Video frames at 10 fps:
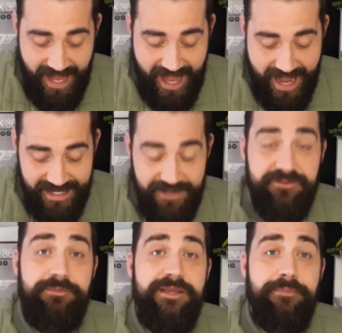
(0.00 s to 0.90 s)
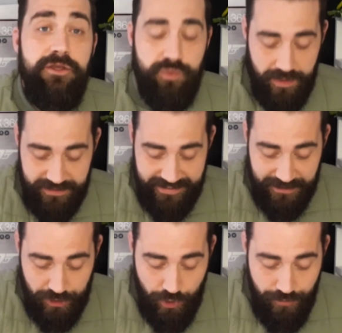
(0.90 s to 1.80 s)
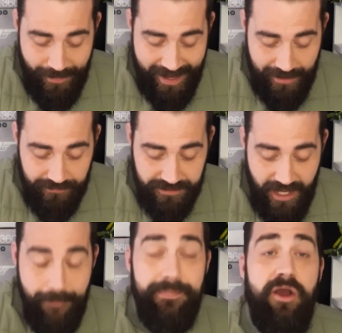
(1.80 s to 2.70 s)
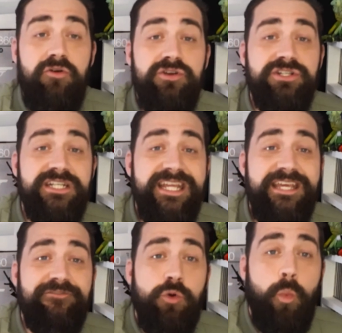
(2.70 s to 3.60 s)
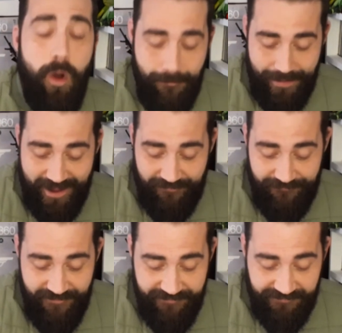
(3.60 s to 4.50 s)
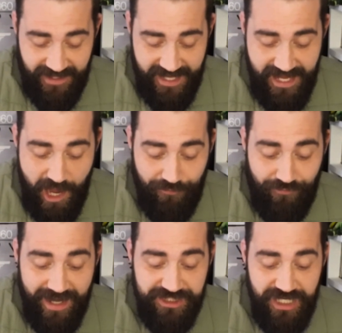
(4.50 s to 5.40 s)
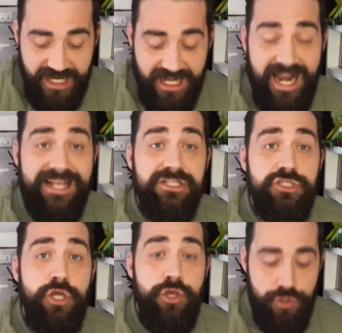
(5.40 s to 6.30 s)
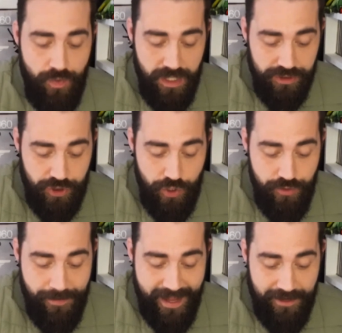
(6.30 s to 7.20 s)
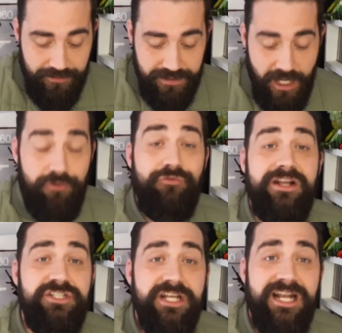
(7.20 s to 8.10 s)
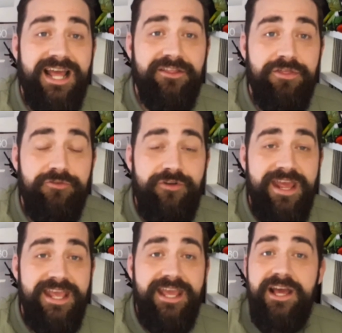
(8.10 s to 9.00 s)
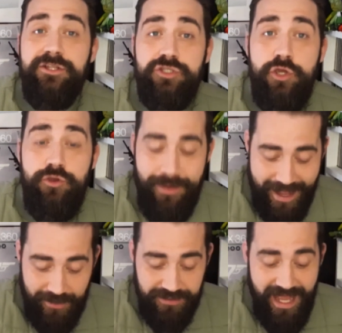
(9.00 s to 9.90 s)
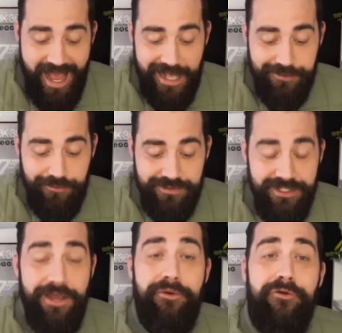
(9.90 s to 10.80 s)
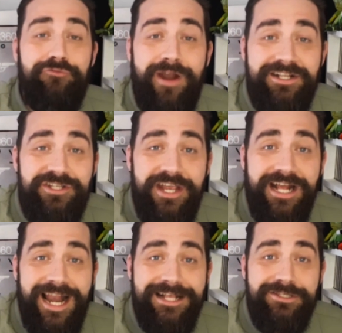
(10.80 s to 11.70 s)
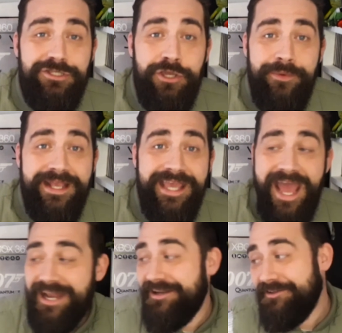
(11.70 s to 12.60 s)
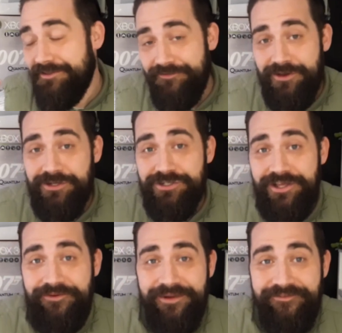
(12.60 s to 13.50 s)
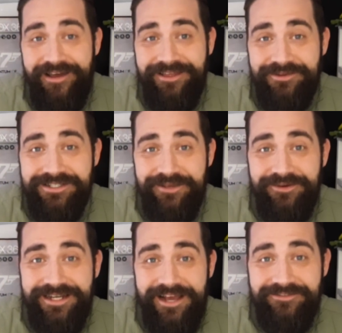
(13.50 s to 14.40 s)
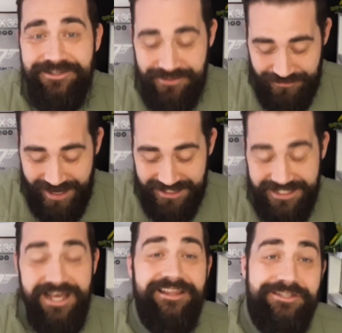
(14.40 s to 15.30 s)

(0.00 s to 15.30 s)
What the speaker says: Need for Speed Most Wanted, £2. Beyond Good and Evil, £1.50. Ratchet and Clank 2, £2. Ratchet and Clank 3, £2. And also Ratchet and Clank 2 again, the version that we've had, which they wouldn't have because it was scratched.